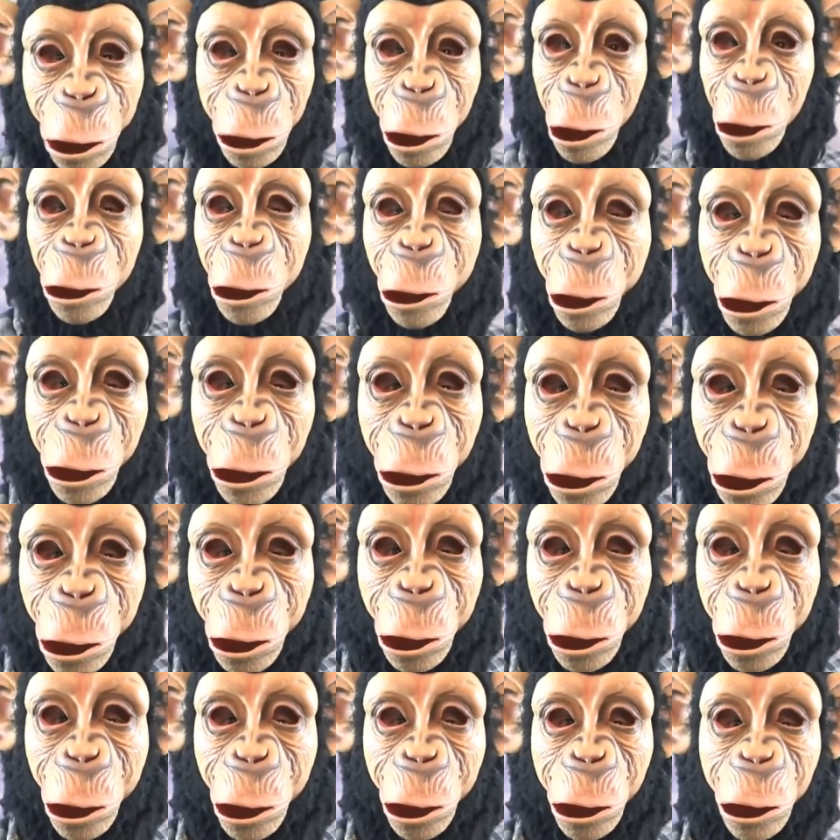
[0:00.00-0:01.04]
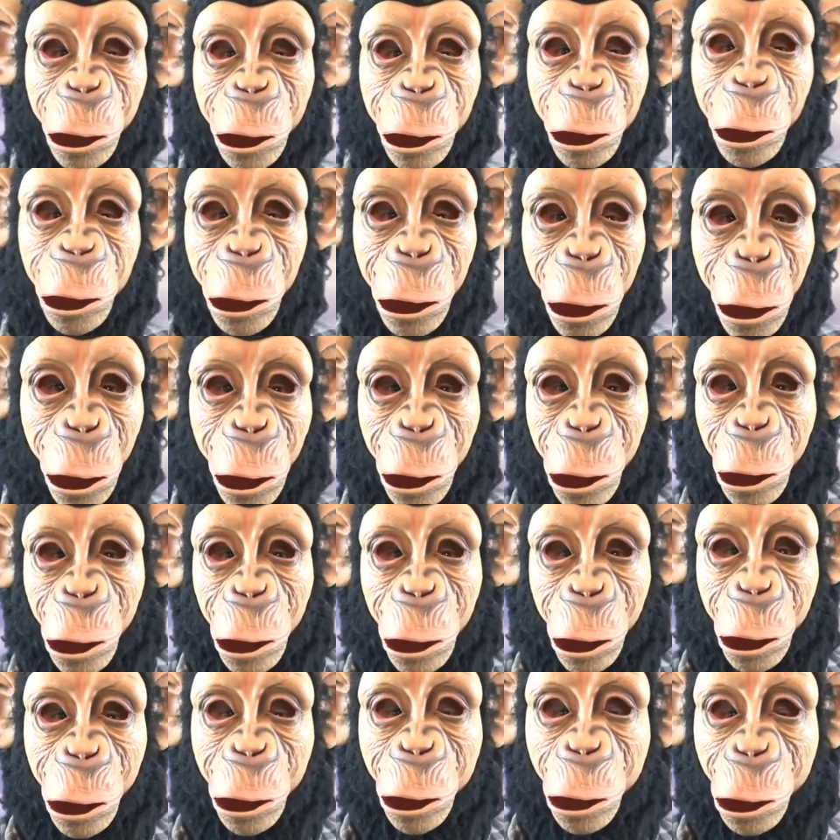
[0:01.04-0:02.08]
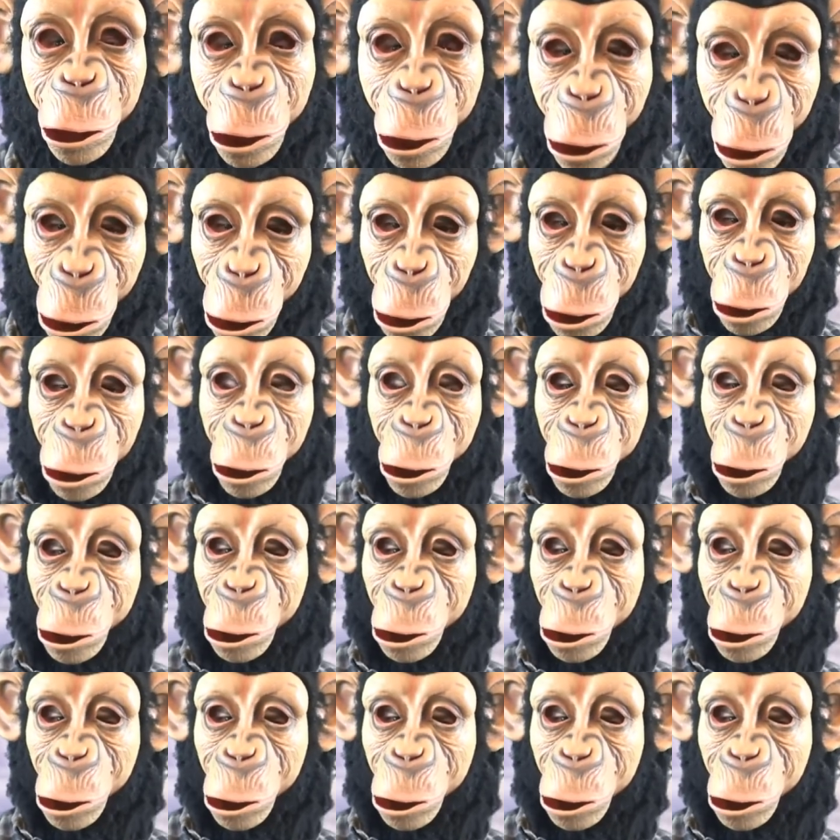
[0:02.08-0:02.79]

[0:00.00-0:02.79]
believe it's really you!